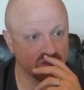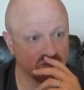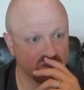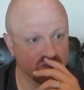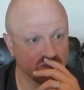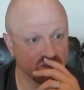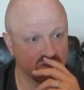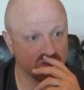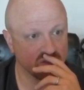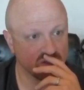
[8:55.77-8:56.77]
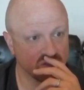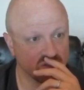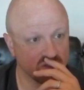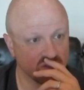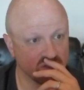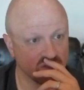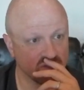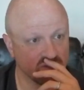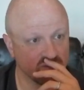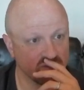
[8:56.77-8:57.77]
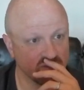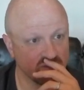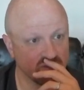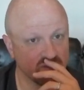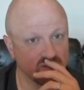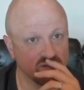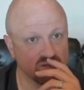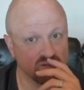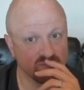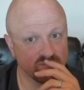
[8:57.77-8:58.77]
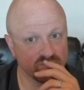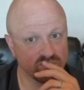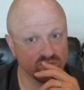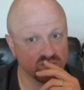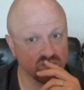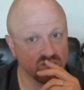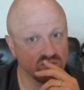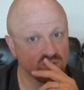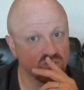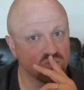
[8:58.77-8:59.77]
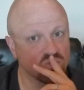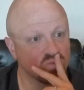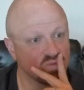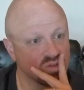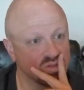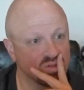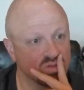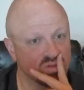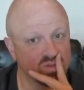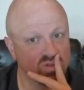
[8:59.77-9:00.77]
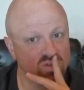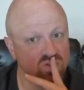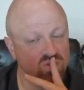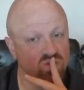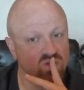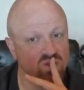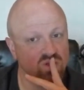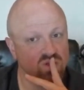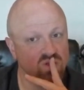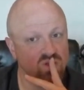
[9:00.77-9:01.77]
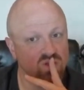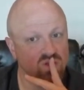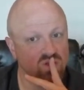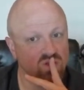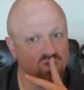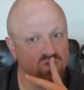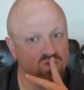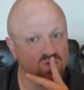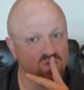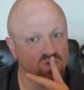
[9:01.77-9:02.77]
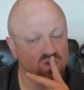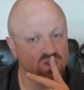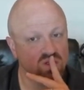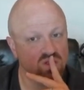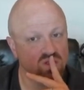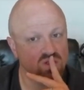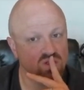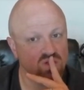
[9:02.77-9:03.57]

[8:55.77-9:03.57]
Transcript: No words are spoken by the person on screen.